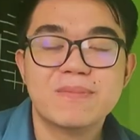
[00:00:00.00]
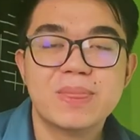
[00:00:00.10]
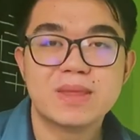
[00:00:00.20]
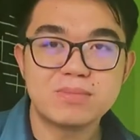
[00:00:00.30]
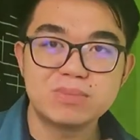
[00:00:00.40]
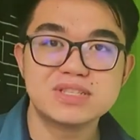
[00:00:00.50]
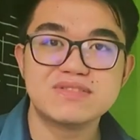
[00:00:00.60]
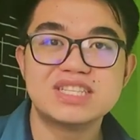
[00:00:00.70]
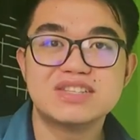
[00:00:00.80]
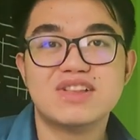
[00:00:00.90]
the purpose
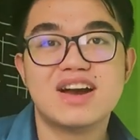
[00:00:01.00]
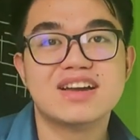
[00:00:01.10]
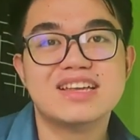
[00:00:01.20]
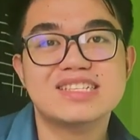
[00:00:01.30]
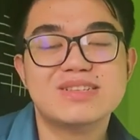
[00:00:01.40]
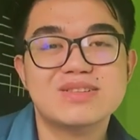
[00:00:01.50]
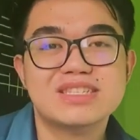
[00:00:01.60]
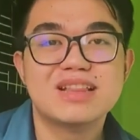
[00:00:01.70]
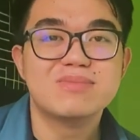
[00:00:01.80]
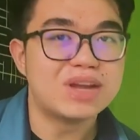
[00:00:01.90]
of this vlog is to
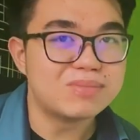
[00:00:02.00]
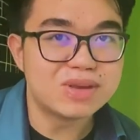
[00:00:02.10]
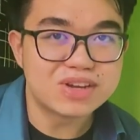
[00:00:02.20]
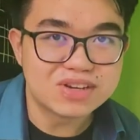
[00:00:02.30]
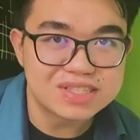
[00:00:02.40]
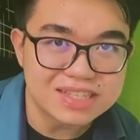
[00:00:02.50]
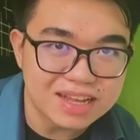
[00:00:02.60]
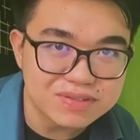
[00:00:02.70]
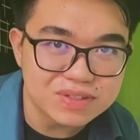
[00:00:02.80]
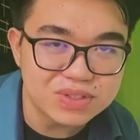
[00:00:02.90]
celebrate my younger
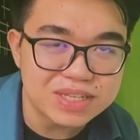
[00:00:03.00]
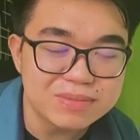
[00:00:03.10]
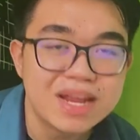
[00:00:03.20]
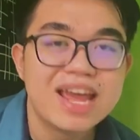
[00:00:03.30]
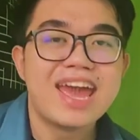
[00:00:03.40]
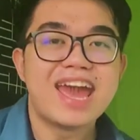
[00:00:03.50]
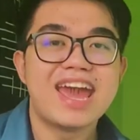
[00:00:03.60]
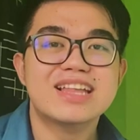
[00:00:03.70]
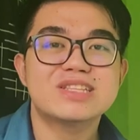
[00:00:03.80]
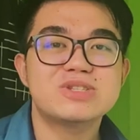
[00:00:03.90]
self dream,
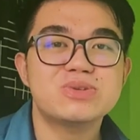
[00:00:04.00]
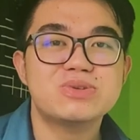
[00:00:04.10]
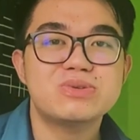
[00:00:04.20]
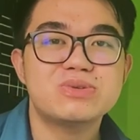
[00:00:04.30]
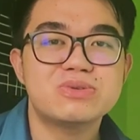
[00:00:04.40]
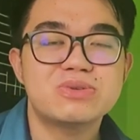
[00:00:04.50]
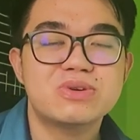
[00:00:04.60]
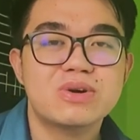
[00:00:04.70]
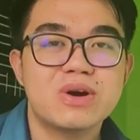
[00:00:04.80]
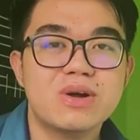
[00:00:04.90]
and to
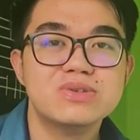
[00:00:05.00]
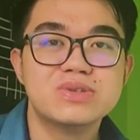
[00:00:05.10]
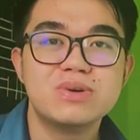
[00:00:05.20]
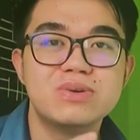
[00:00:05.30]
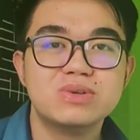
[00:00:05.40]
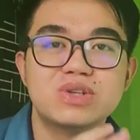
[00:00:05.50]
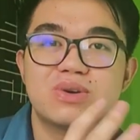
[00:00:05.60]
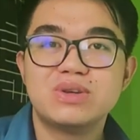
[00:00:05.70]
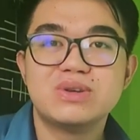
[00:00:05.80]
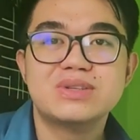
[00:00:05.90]
also show
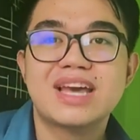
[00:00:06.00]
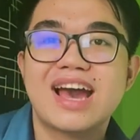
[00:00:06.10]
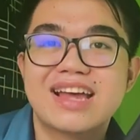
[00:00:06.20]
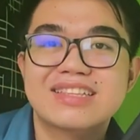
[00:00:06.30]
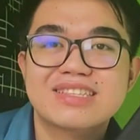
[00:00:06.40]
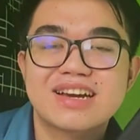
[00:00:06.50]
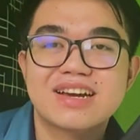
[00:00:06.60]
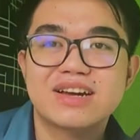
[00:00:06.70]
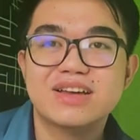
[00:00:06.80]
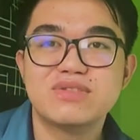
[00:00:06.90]
you that
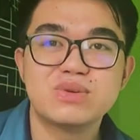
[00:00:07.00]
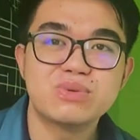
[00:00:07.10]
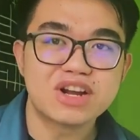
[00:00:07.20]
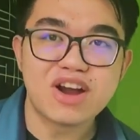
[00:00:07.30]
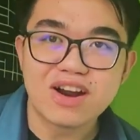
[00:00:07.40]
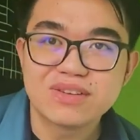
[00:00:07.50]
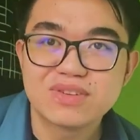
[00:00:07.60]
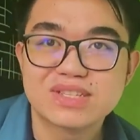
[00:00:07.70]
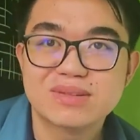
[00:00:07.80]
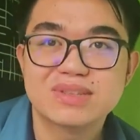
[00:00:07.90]
if you work hard
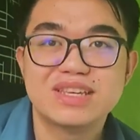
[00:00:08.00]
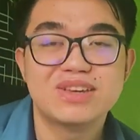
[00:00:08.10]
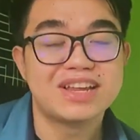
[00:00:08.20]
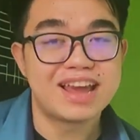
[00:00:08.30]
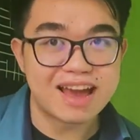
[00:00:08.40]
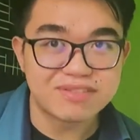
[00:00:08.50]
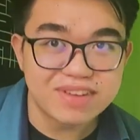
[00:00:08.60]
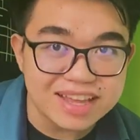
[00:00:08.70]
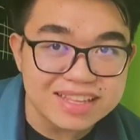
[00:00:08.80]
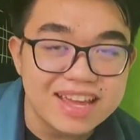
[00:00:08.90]
for something, you can
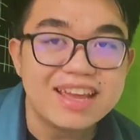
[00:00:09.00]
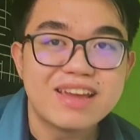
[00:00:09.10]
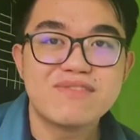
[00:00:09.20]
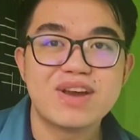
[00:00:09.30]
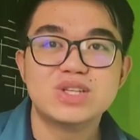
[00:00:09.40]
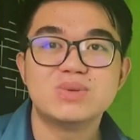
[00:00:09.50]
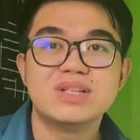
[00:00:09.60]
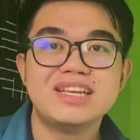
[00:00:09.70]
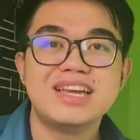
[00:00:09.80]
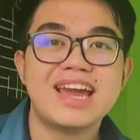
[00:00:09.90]
have it
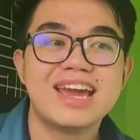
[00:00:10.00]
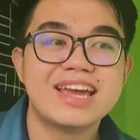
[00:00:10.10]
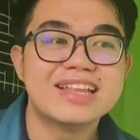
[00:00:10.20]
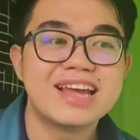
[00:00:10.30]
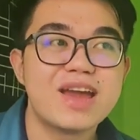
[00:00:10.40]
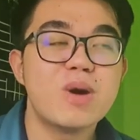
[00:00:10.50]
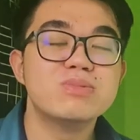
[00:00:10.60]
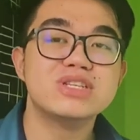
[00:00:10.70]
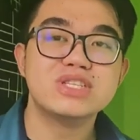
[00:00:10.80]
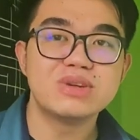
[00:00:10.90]
eventually. And I
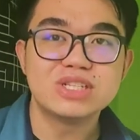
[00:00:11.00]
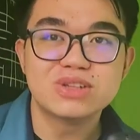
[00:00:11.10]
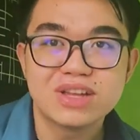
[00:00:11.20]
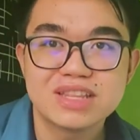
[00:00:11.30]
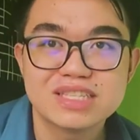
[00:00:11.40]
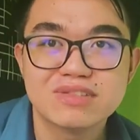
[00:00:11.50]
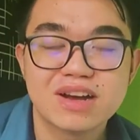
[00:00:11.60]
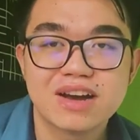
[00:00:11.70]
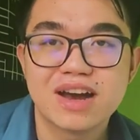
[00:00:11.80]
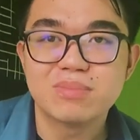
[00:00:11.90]
hope that you enjoyed this
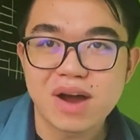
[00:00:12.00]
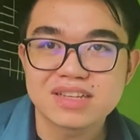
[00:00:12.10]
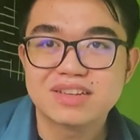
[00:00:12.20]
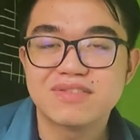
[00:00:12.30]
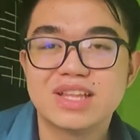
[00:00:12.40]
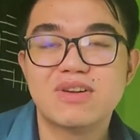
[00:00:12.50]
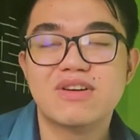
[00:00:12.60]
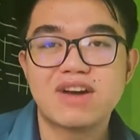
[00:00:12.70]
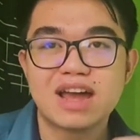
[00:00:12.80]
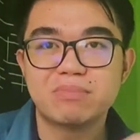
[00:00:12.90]
unboxing video
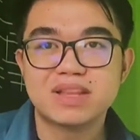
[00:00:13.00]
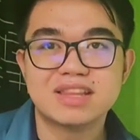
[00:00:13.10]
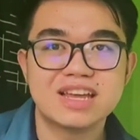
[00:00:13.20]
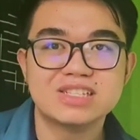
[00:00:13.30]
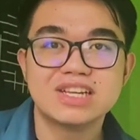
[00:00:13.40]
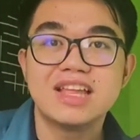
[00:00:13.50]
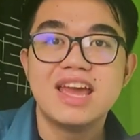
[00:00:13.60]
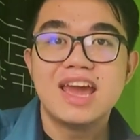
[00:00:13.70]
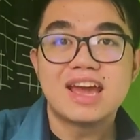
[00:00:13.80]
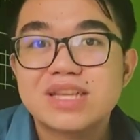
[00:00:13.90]
of iPad 9 Gen
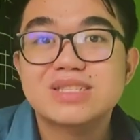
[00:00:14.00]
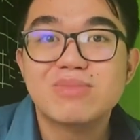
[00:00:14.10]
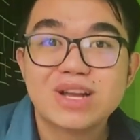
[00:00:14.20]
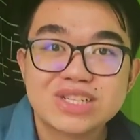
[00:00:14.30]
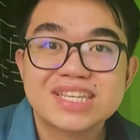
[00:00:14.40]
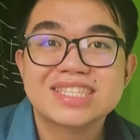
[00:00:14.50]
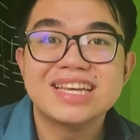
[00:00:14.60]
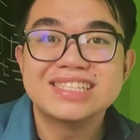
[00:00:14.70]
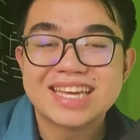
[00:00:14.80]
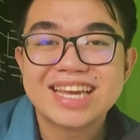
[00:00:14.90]
as much as
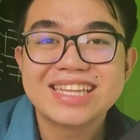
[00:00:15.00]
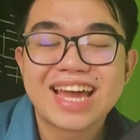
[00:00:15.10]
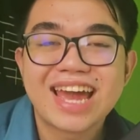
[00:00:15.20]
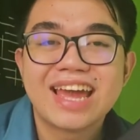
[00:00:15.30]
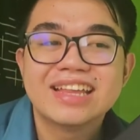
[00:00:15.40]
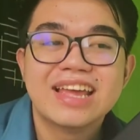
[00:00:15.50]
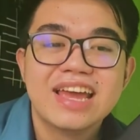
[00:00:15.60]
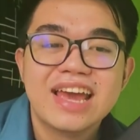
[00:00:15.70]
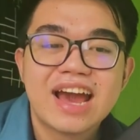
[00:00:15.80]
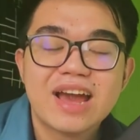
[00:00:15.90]
I did. And
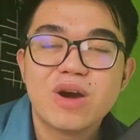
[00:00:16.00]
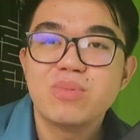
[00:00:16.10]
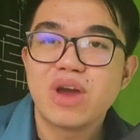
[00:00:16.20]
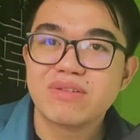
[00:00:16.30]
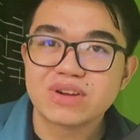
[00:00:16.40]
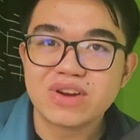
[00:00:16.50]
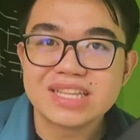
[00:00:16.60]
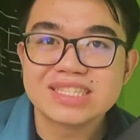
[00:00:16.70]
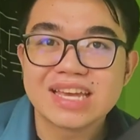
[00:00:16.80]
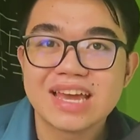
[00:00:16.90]
I hope you have a
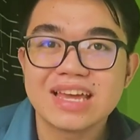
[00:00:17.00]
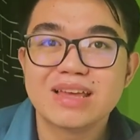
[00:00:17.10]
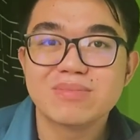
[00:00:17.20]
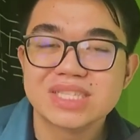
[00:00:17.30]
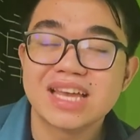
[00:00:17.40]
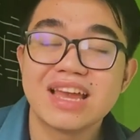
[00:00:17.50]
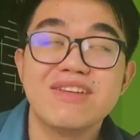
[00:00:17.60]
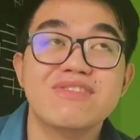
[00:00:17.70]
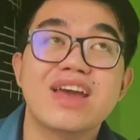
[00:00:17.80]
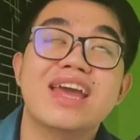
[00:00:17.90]
great day. Keep
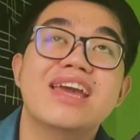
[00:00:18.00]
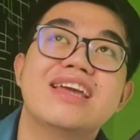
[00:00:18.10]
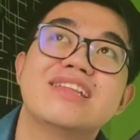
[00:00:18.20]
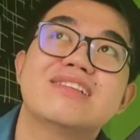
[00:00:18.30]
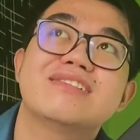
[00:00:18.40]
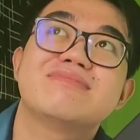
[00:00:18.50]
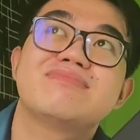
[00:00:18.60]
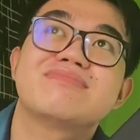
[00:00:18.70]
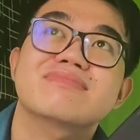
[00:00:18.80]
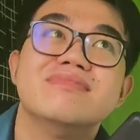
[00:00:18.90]
safe. And
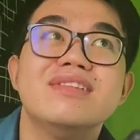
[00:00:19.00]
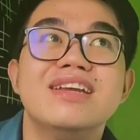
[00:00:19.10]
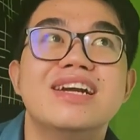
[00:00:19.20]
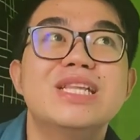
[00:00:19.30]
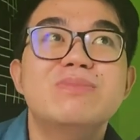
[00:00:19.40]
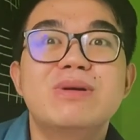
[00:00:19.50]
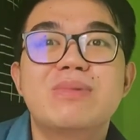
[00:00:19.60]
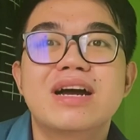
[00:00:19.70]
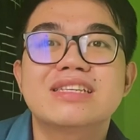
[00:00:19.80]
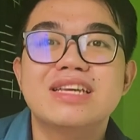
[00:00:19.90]
ano pa
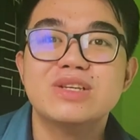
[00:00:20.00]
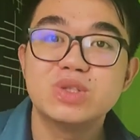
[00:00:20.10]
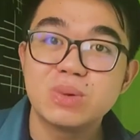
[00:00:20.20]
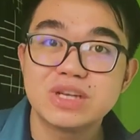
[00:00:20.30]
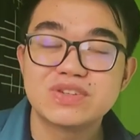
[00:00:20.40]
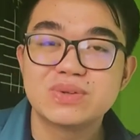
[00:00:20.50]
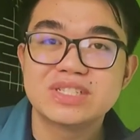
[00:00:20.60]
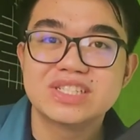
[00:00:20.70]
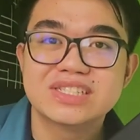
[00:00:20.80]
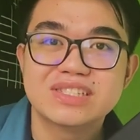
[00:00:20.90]
ba? Thank you so much for
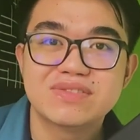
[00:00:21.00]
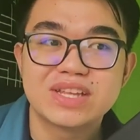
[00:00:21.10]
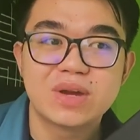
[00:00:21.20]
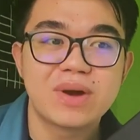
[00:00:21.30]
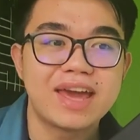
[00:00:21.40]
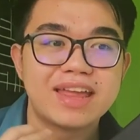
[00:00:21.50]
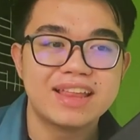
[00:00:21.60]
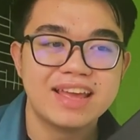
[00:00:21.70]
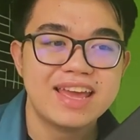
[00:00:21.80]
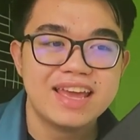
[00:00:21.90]
watching this video. And
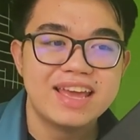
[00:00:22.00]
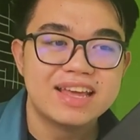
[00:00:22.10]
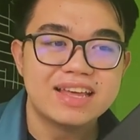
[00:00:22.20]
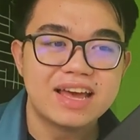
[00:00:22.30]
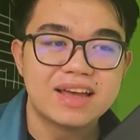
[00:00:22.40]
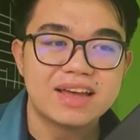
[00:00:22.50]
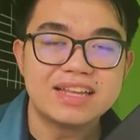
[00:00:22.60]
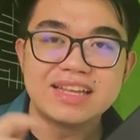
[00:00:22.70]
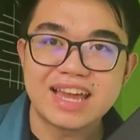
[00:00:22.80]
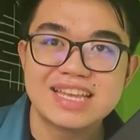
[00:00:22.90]

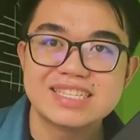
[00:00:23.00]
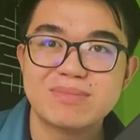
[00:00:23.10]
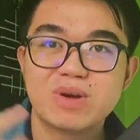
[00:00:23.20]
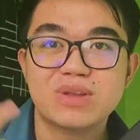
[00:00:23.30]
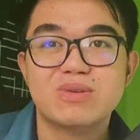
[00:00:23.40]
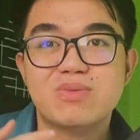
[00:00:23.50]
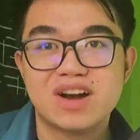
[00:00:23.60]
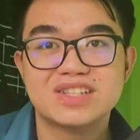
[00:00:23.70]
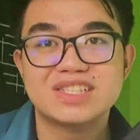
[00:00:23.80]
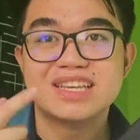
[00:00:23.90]
in case I'm going to
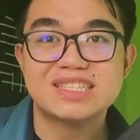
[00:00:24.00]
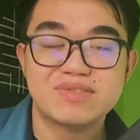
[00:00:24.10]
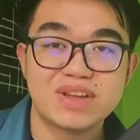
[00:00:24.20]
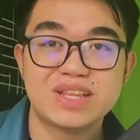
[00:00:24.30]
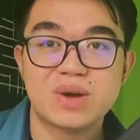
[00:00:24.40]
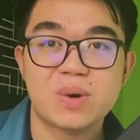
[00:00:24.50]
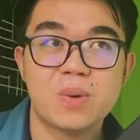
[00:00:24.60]
watch this video